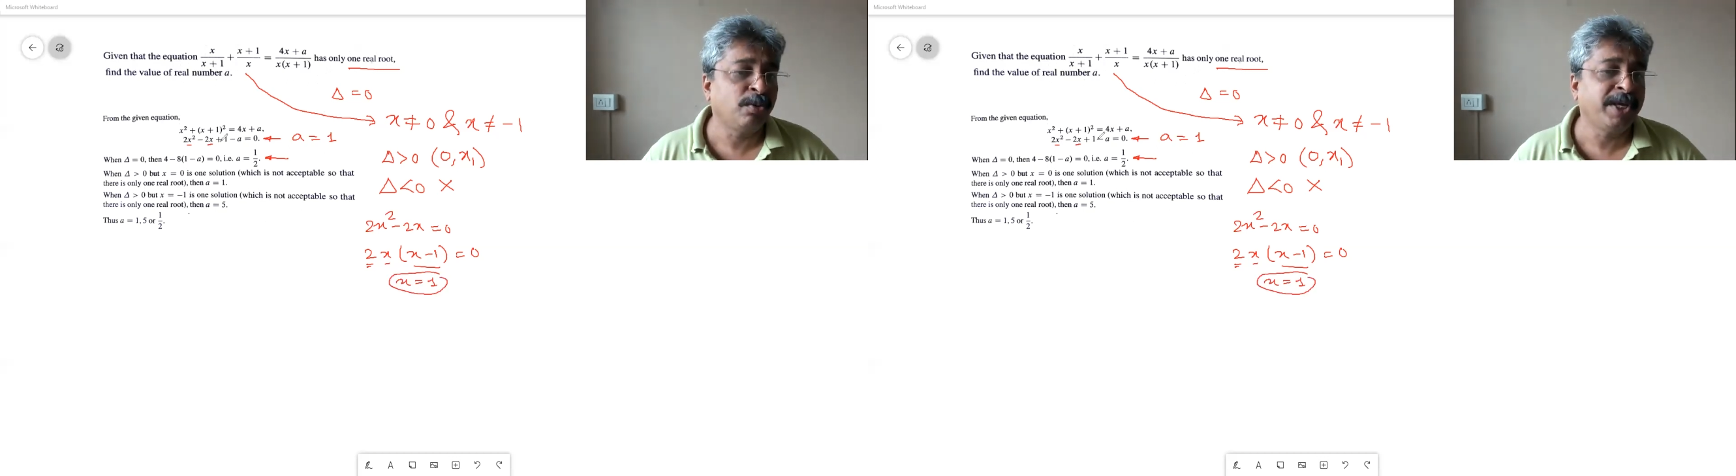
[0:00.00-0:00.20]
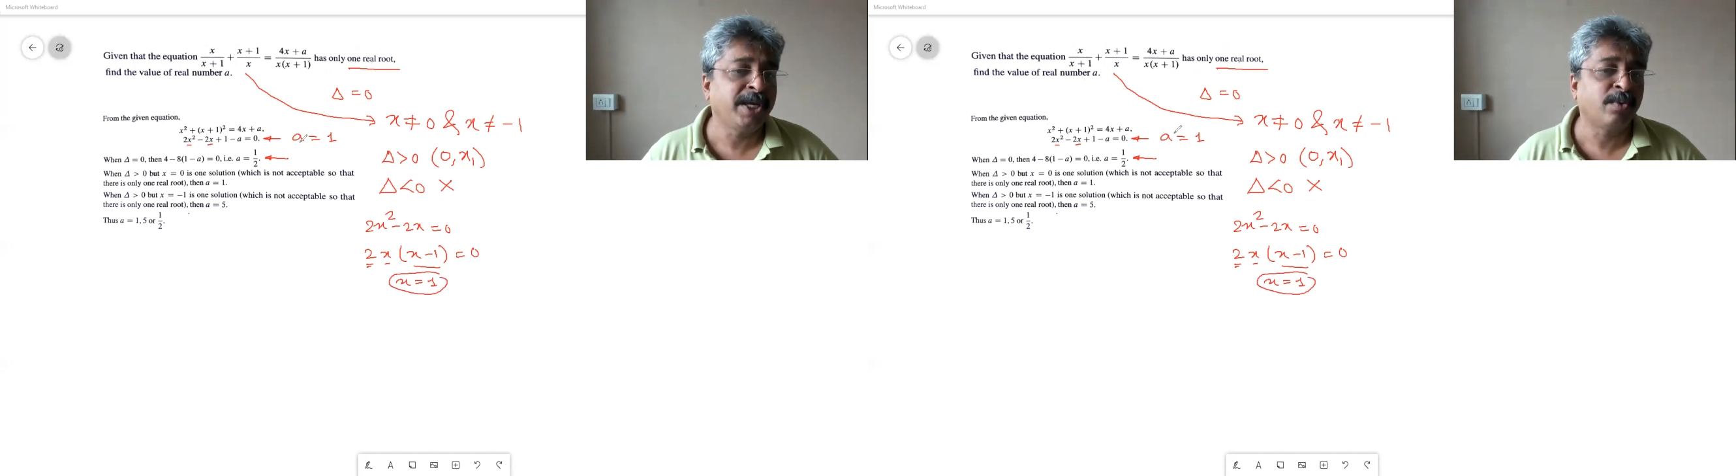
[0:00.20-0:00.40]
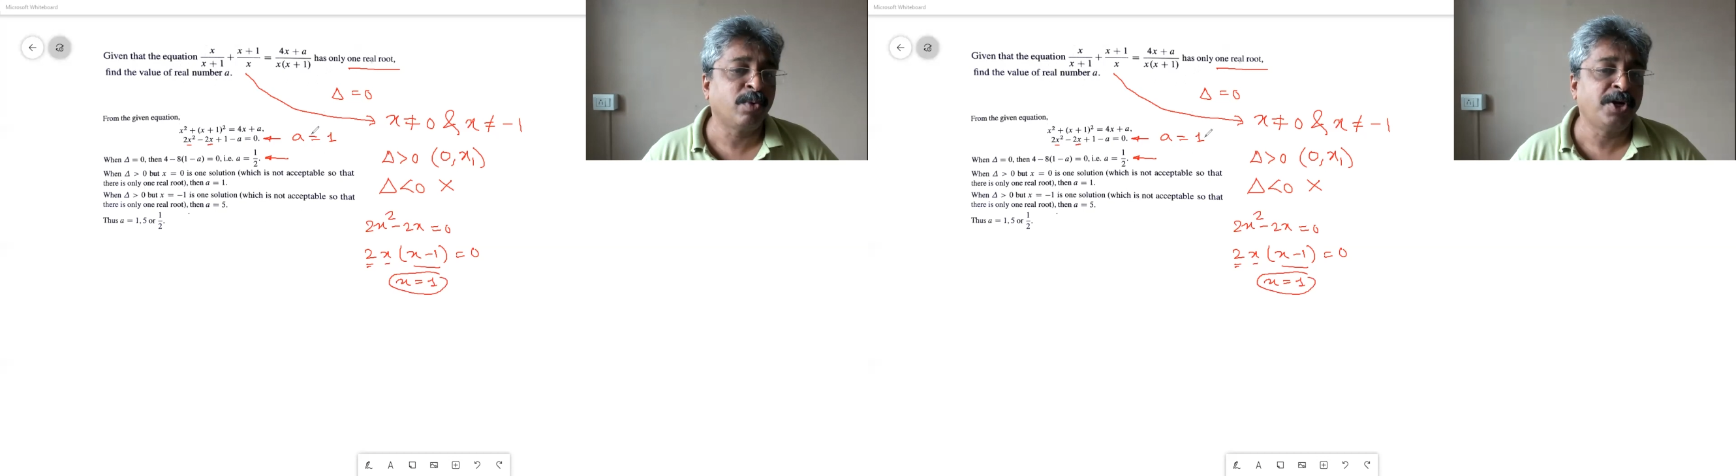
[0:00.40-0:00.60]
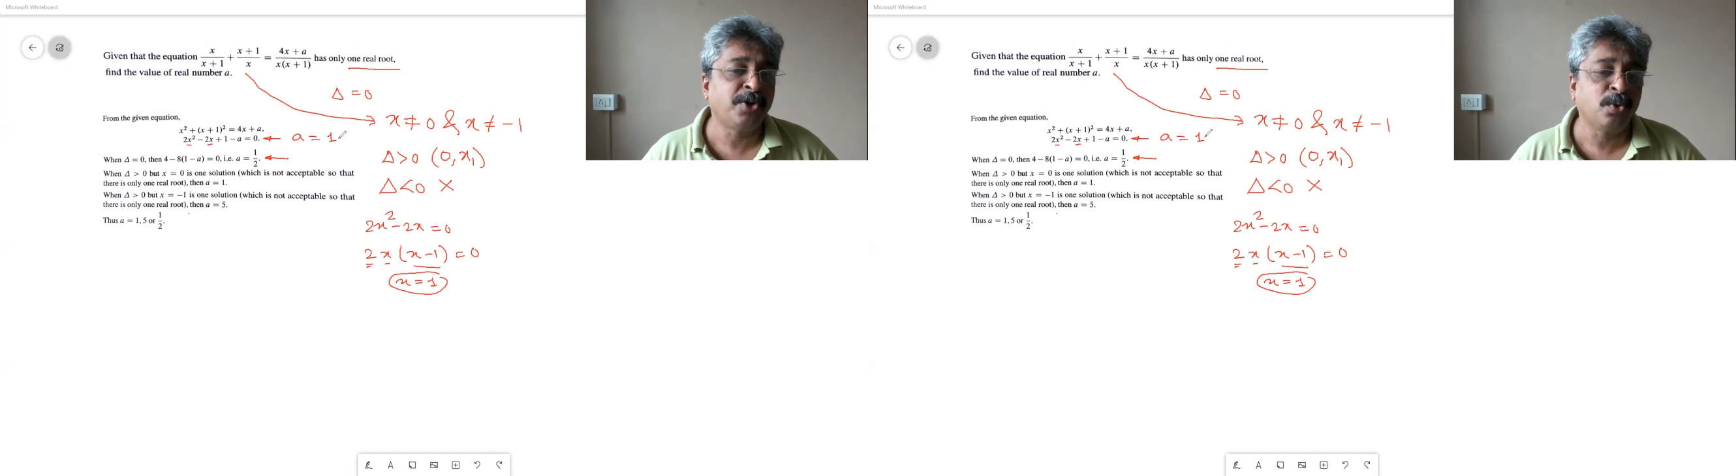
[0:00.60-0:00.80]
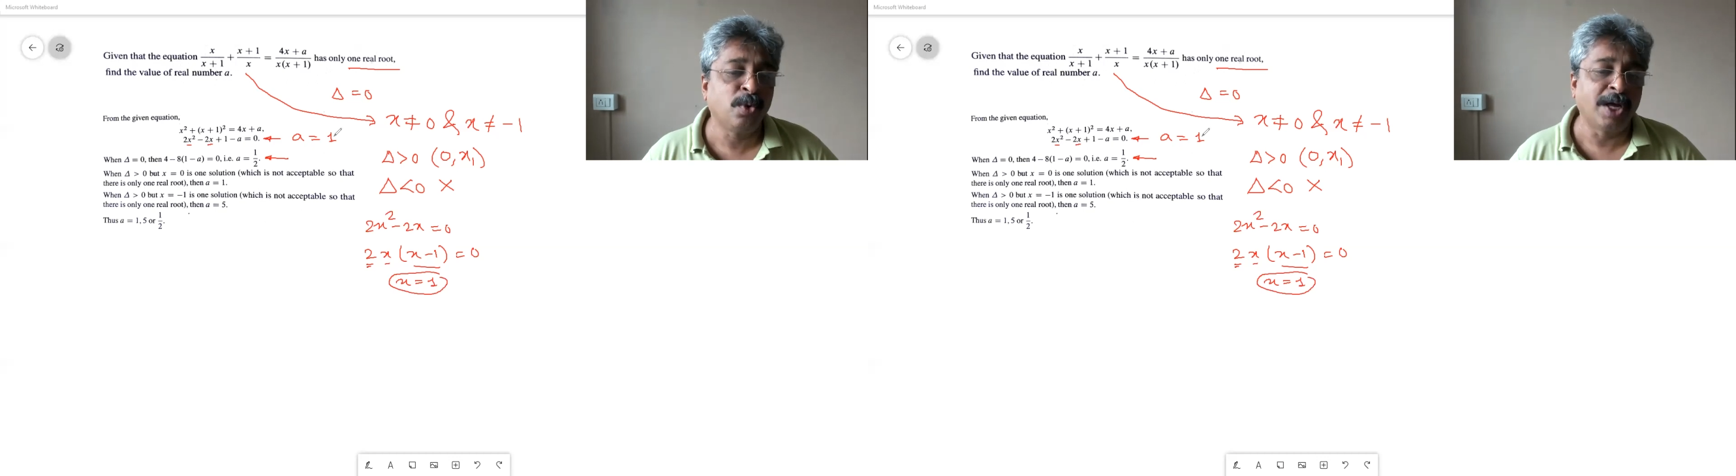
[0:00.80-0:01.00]
to be equal
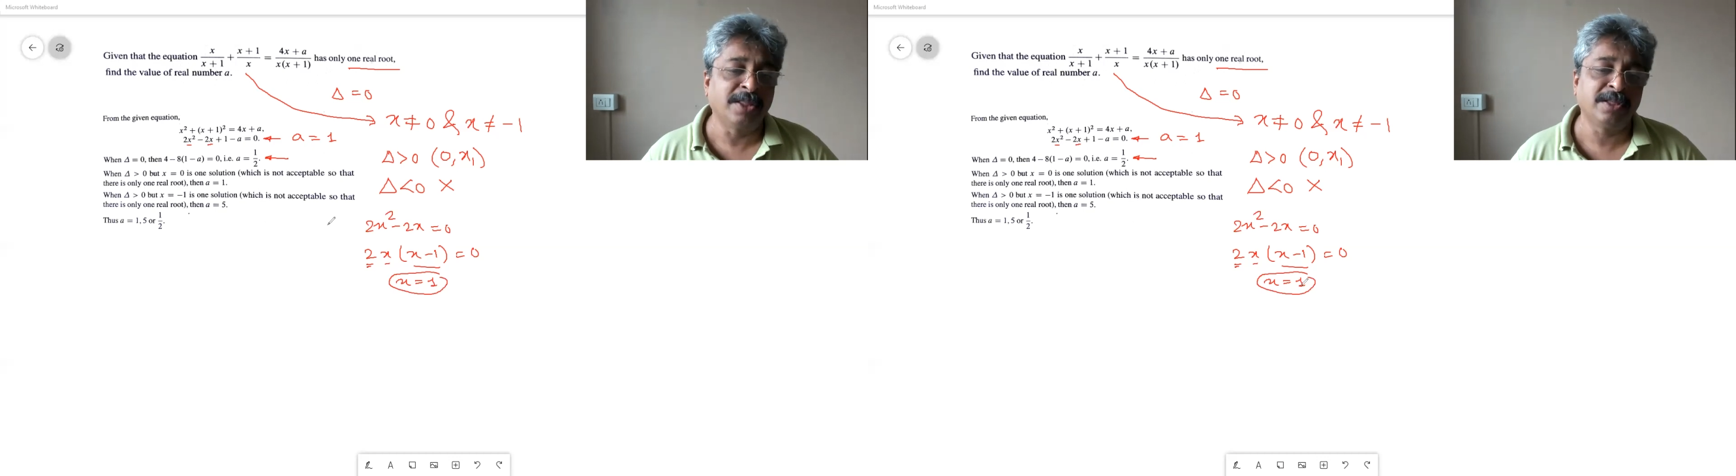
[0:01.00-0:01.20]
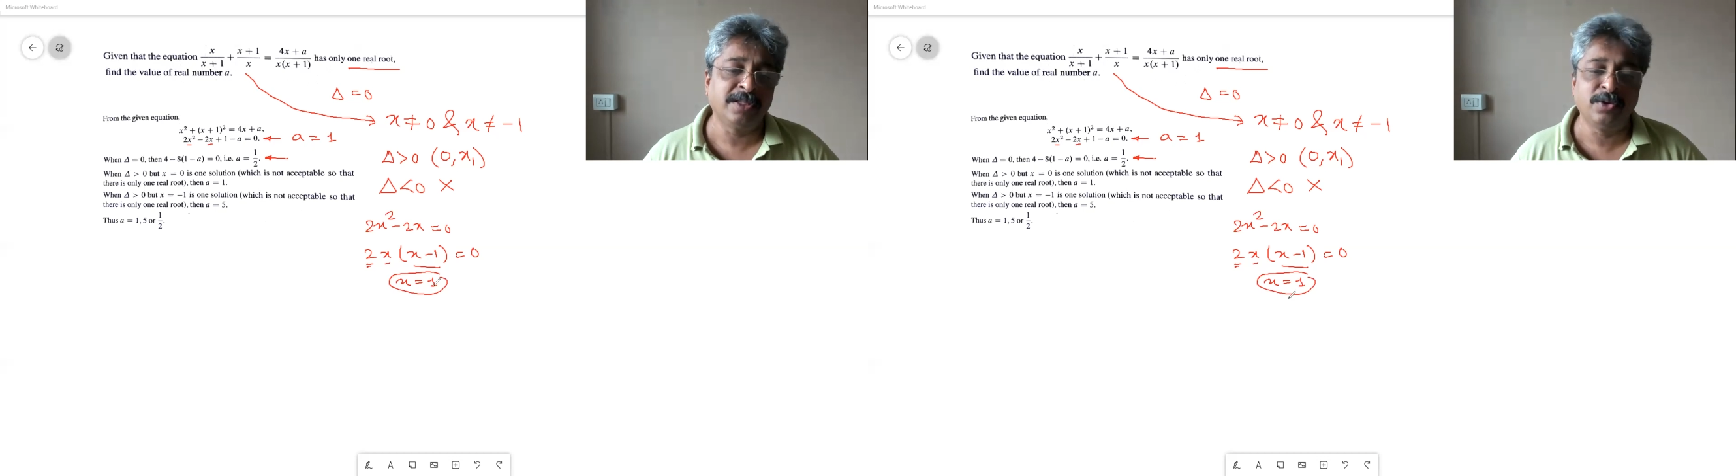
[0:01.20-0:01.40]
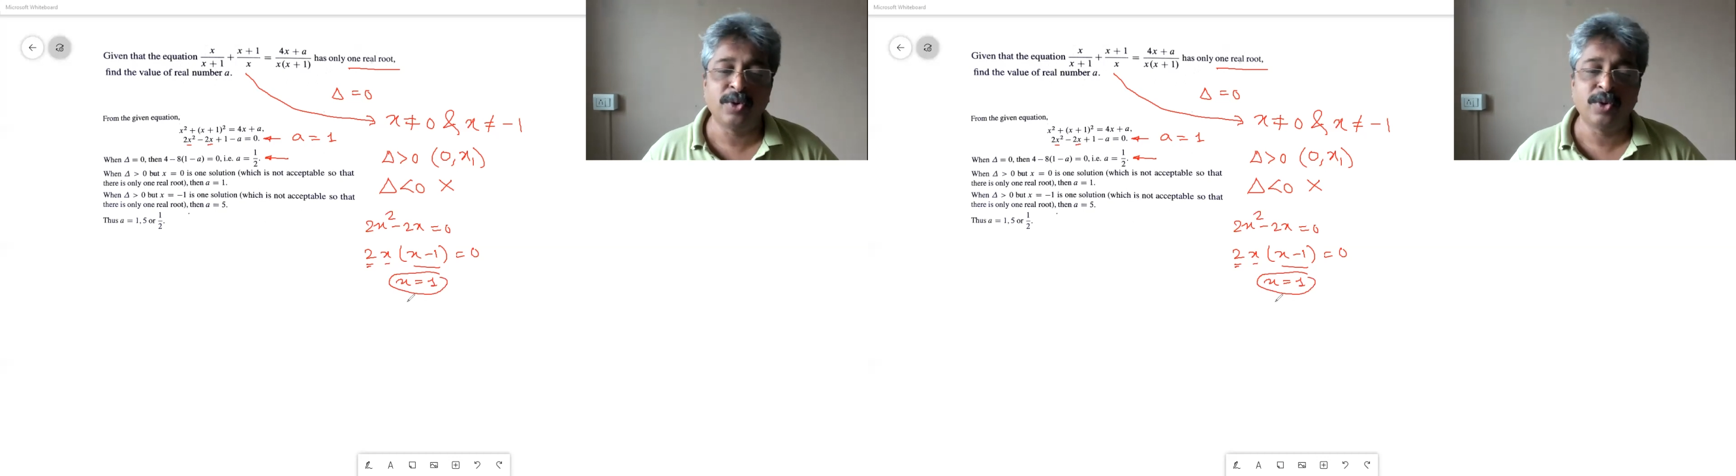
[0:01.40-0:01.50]
to 1,